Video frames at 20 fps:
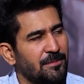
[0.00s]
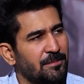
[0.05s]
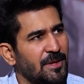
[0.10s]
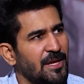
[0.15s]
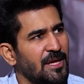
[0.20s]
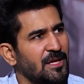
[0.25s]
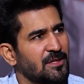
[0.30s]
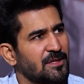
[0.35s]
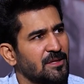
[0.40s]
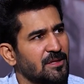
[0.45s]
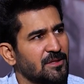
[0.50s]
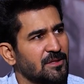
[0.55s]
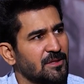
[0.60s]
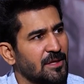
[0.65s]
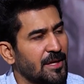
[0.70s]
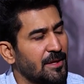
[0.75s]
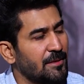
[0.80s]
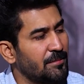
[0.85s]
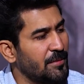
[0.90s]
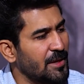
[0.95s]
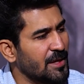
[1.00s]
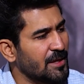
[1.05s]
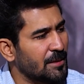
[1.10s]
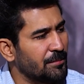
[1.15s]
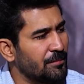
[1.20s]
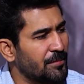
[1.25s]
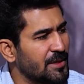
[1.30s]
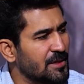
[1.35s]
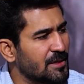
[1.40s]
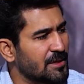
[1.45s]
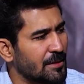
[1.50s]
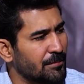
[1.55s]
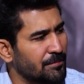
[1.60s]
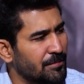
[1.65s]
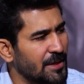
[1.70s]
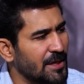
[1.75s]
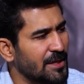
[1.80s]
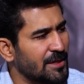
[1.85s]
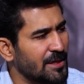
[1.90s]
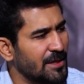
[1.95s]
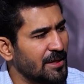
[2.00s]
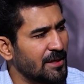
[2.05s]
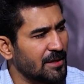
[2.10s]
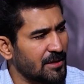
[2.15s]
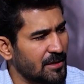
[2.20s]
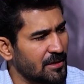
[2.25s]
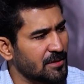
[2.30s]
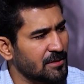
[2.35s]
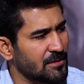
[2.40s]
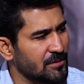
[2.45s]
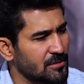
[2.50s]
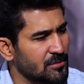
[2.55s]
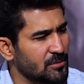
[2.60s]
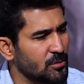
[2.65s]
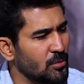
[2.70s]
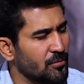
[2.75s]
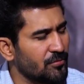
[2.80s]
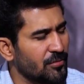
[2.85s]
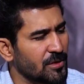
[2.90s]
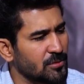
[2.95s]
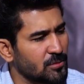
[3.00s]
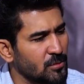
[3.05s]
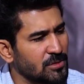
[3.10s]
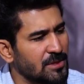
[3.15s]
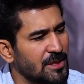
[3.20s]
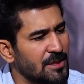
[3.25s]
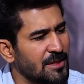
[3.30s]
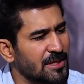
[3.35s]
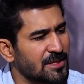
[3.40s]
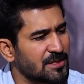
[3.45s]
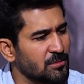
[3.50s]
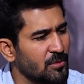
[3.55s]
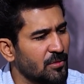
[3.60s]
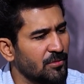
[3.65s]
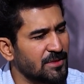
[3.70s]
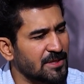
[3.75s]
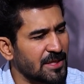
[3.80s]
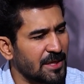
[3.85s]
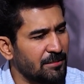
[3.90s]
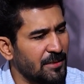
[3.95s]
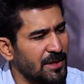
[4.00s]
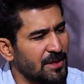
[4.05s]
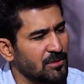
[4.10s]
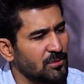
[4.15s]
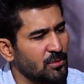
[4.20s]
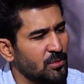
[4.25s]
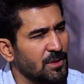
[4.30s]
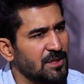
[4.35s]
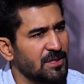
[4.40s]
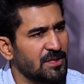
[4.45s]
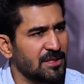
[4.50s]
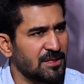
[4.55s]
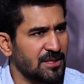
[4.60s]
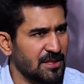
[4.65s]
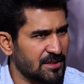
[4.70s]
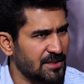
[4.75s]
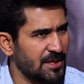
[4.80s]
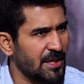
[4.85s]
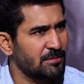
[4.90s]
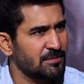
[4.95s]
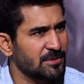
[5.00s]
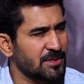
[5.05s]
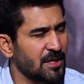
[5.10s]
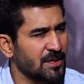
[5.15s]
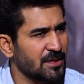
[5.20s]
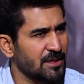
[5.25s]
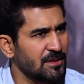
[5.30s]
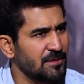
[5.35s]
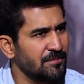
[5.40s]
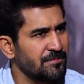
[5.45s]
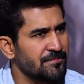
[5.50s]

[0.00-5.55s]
may completely, for 2-3 next movies, I may do in the same genre.